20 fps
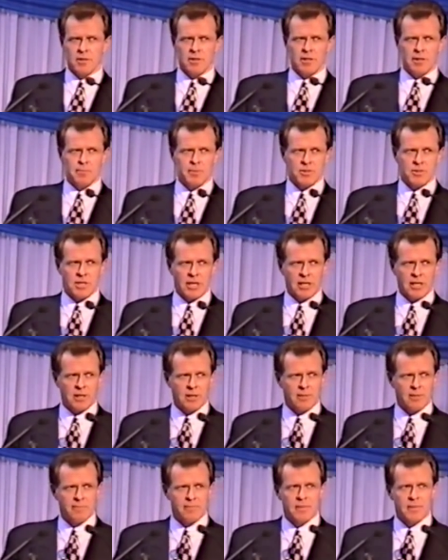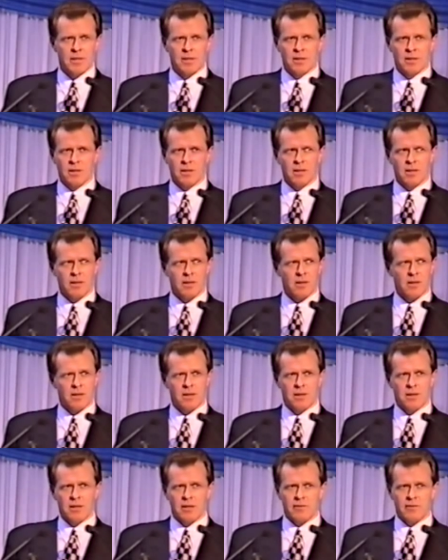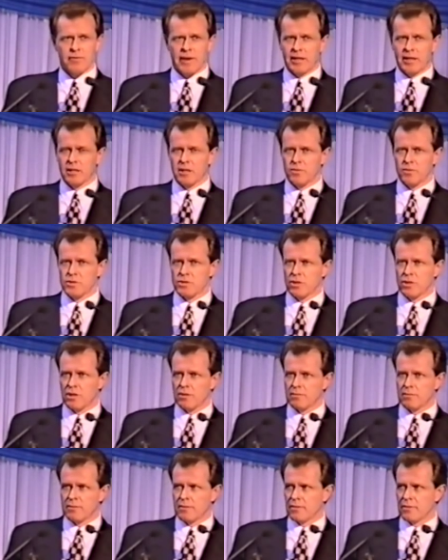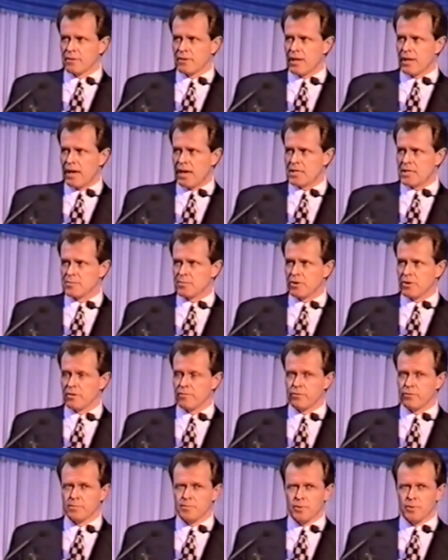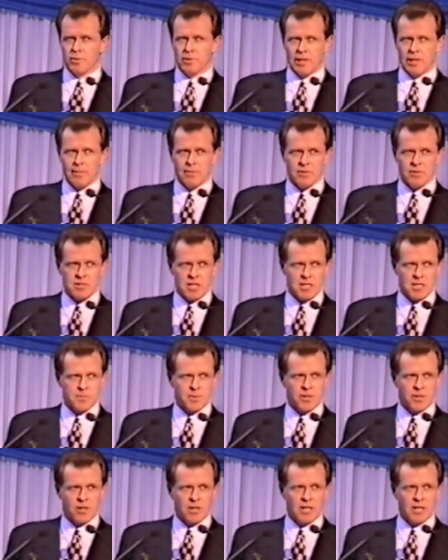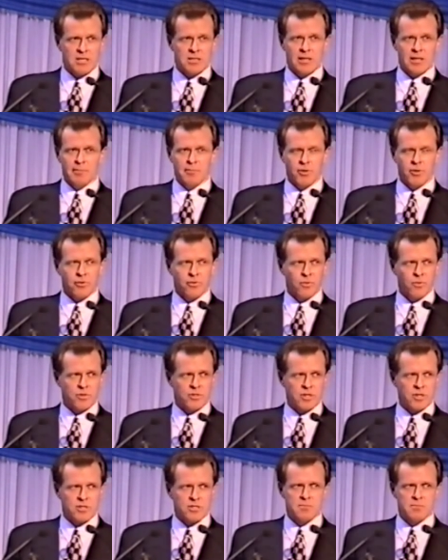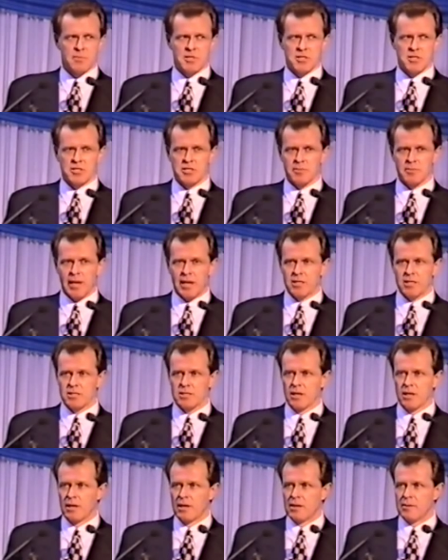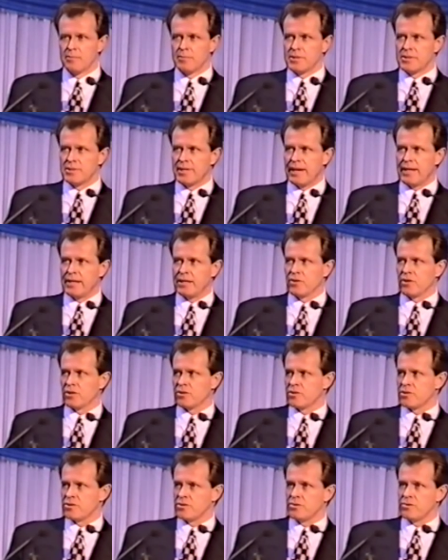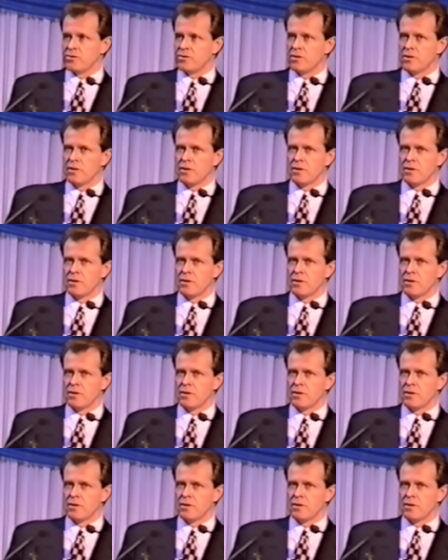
in particular. Uh, in fact, I was not asked by the Football Club, I was asked by the Leagues Club my thoughts on some business matters pertaining not to